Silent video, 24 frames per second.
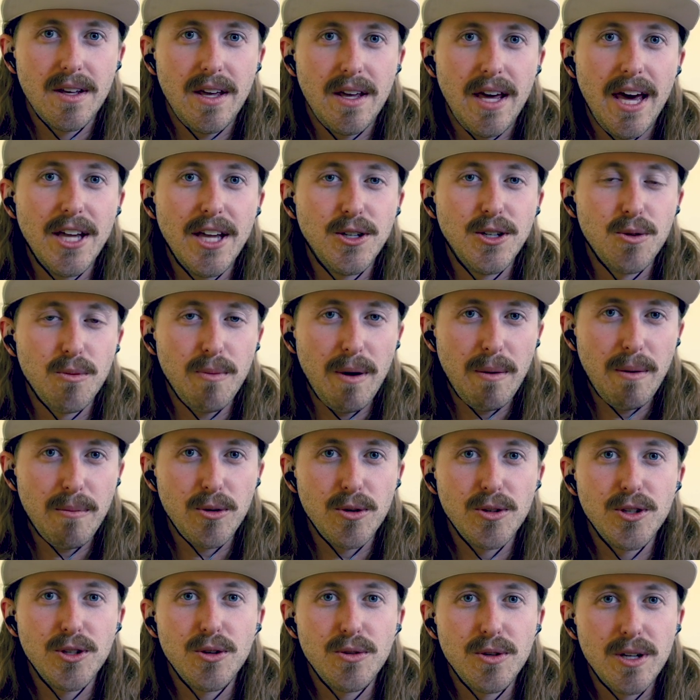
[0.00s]
And you remember
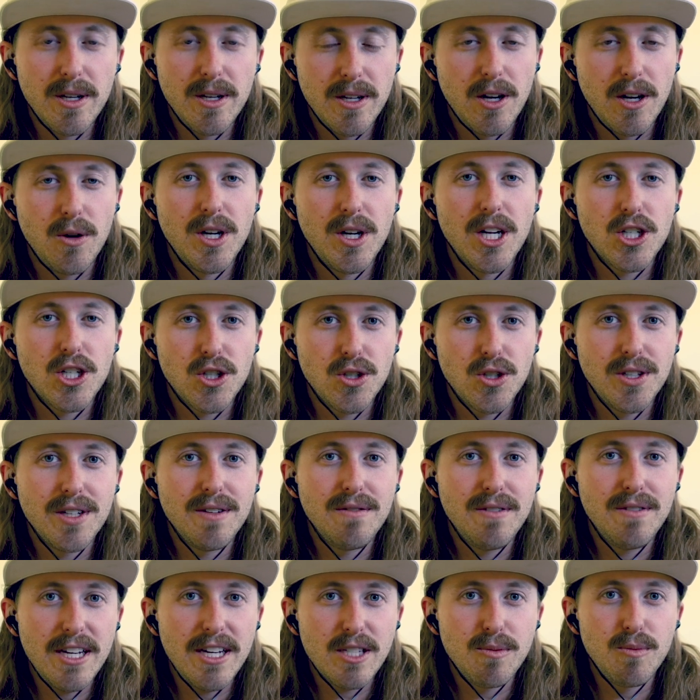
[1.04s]
your initial
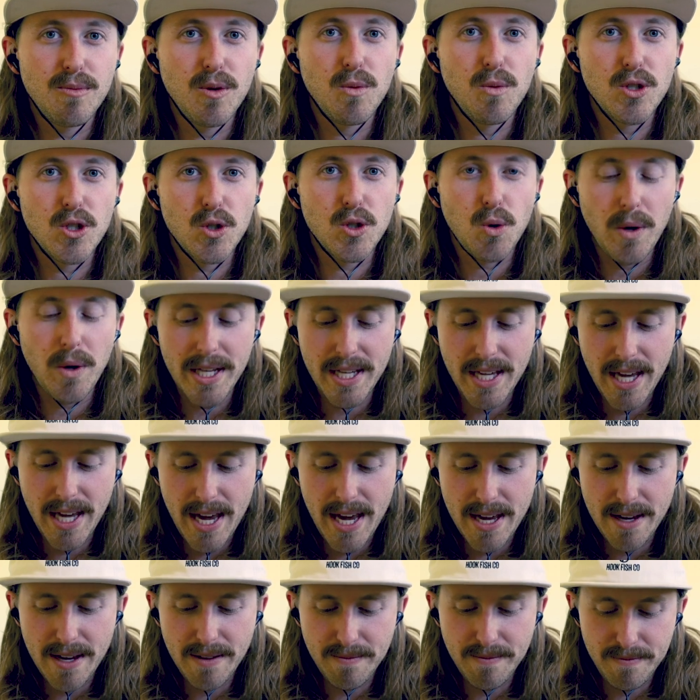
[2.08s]
investment was
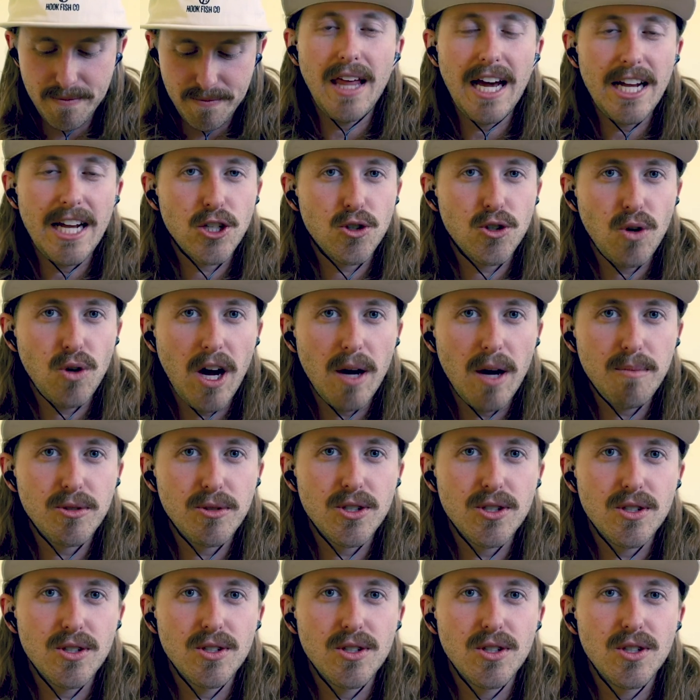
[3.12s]
20K. That
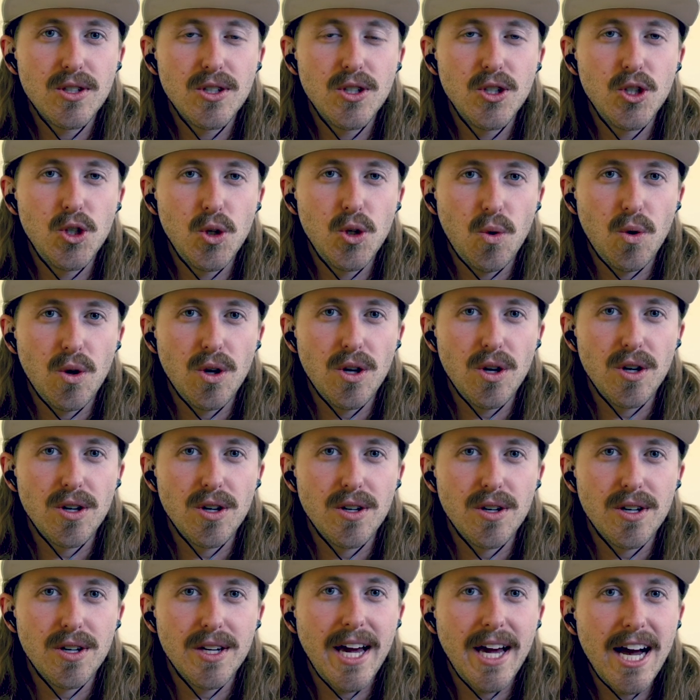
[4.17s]
drops
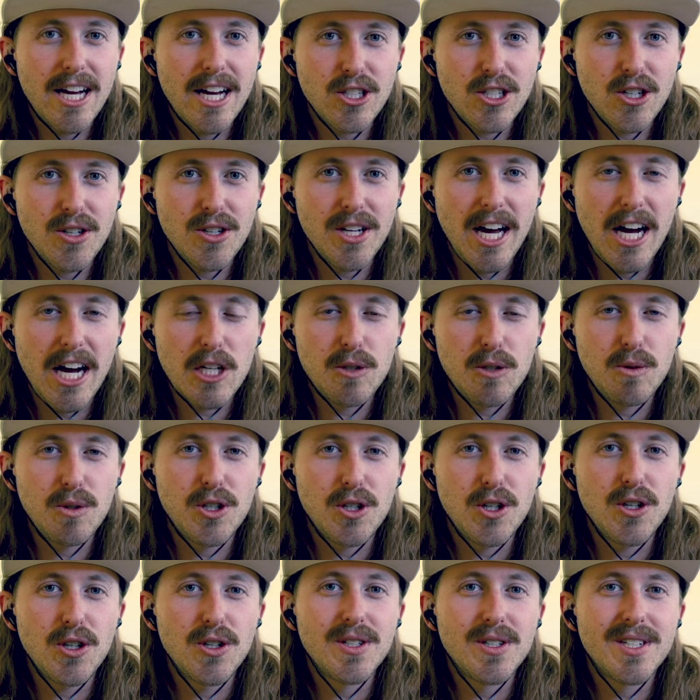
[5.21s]
your cash on cash
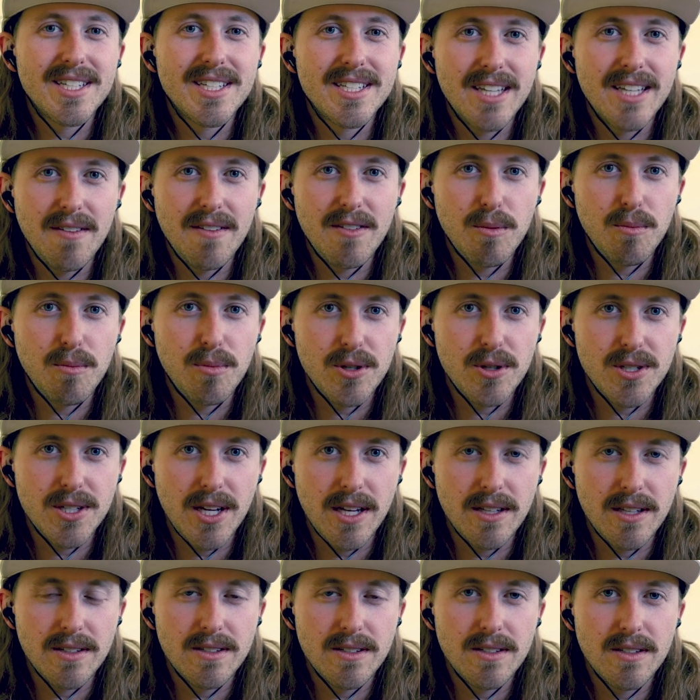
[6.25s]
return to
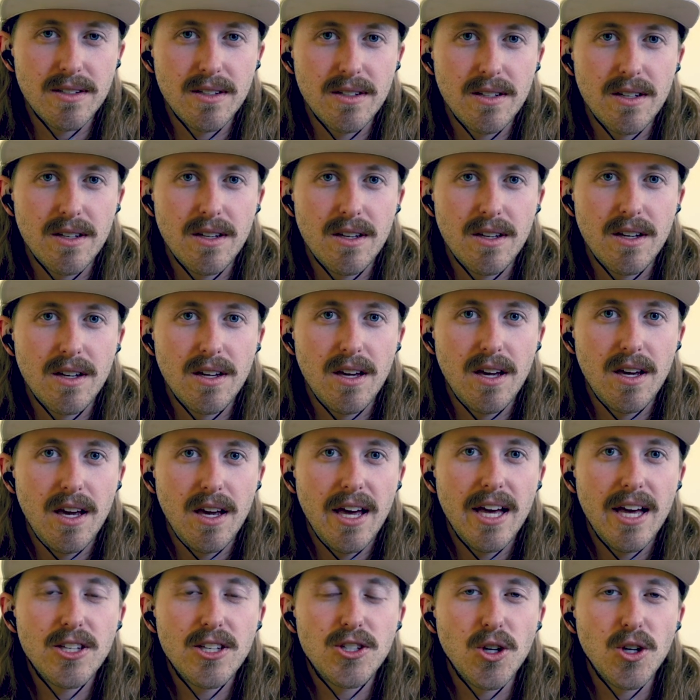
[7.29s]
7%.
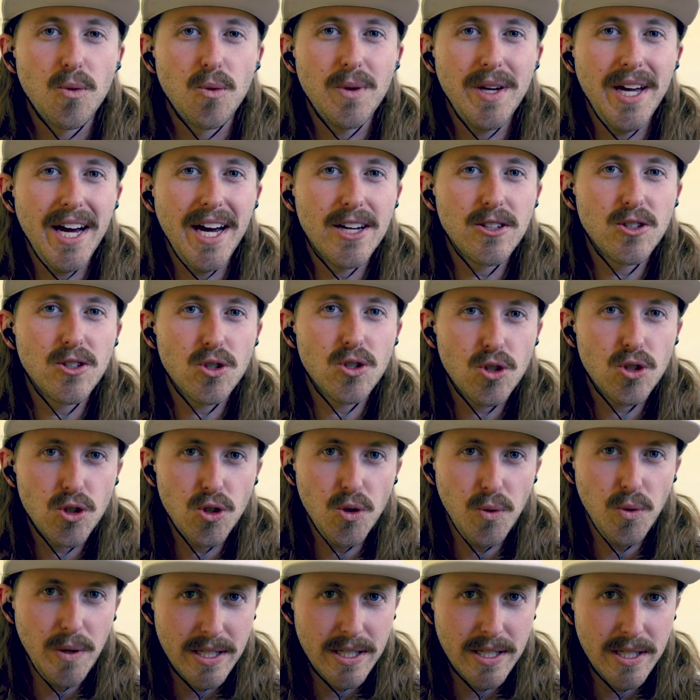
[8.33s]
And so we had
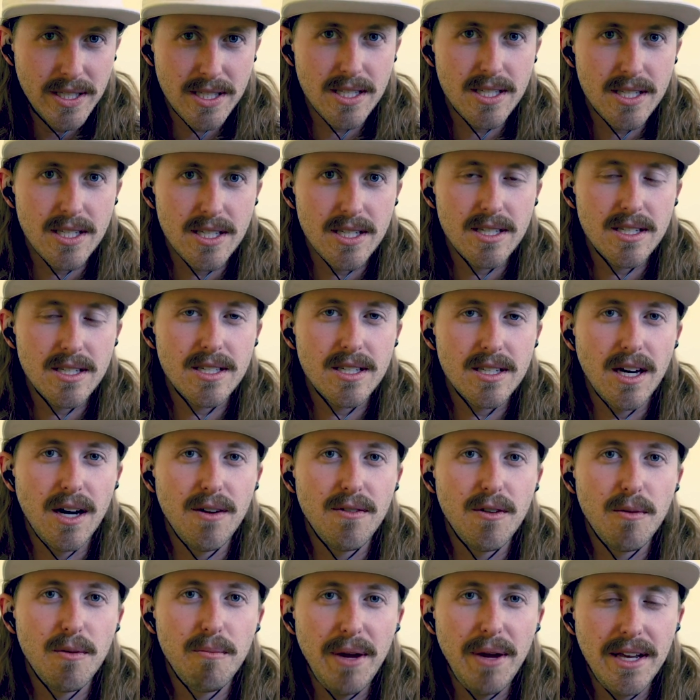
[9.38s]
two instances
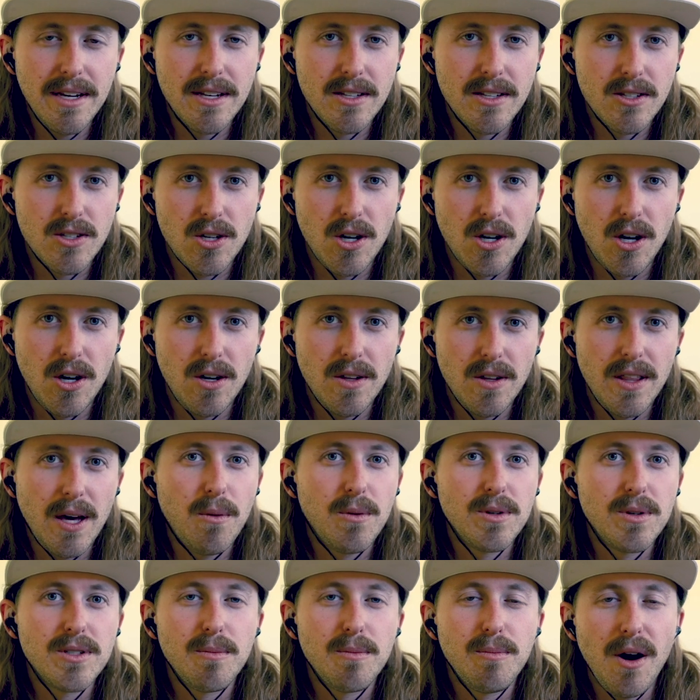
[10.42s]
of a maintenance call that
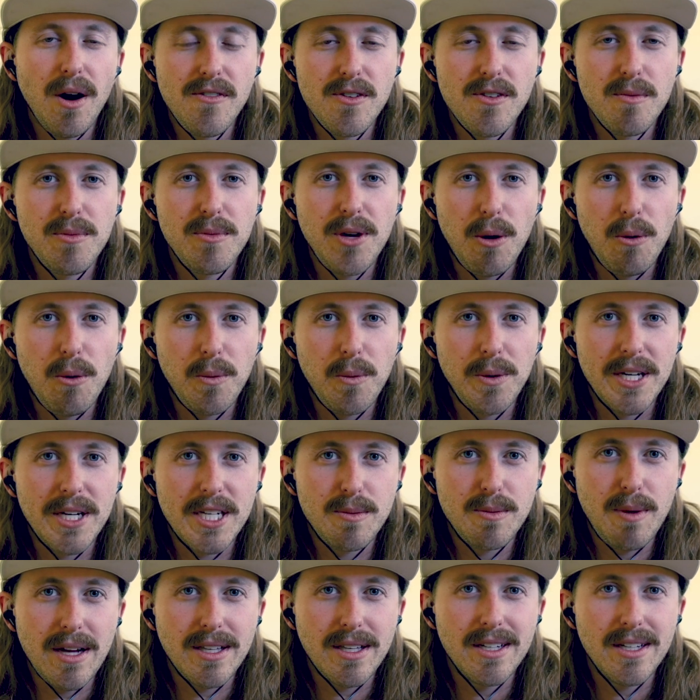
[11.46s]
was above and beyond what we
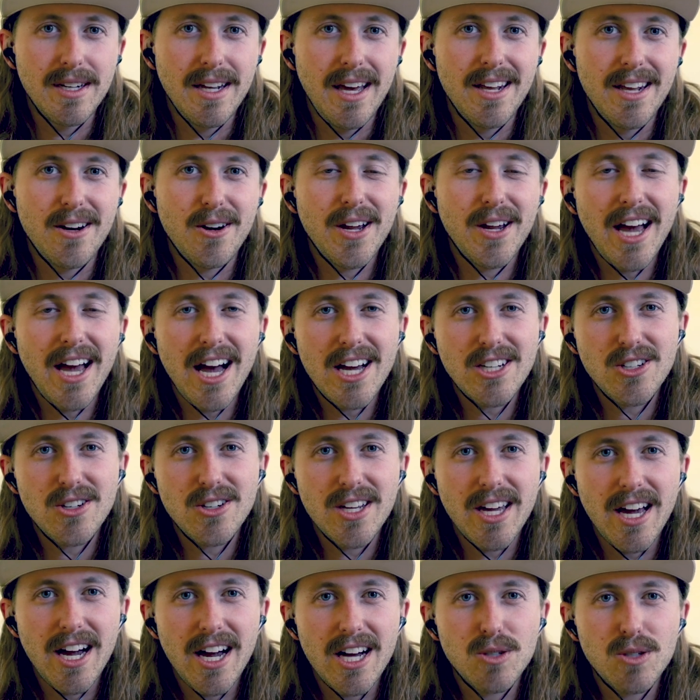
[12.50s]
expected, and our cash on
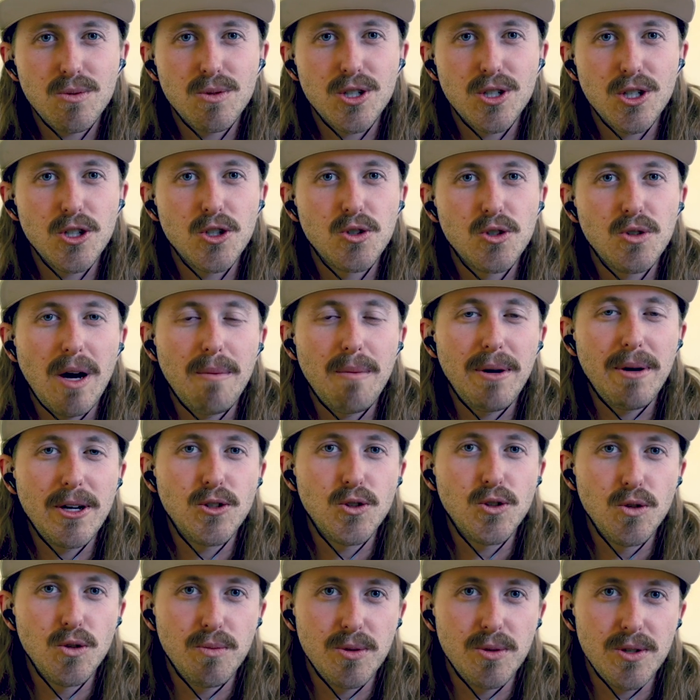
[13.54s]
cash return dropped by
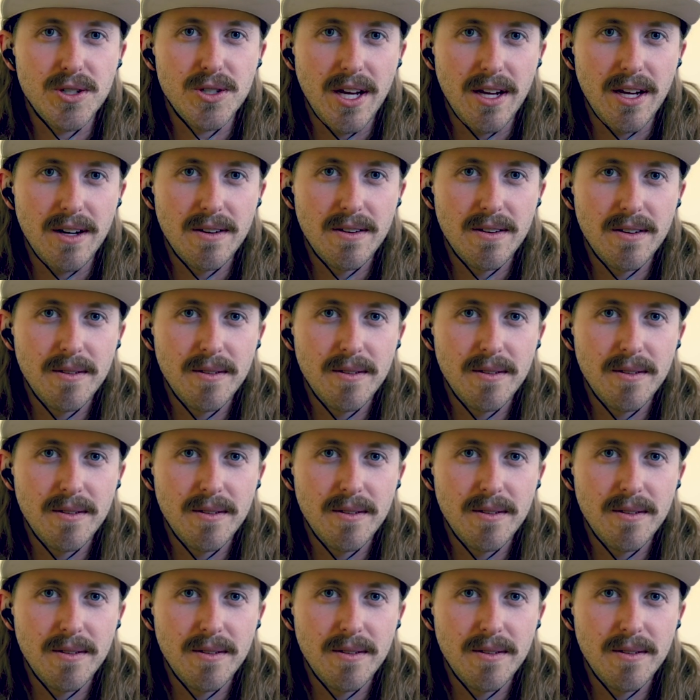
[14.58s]
2%.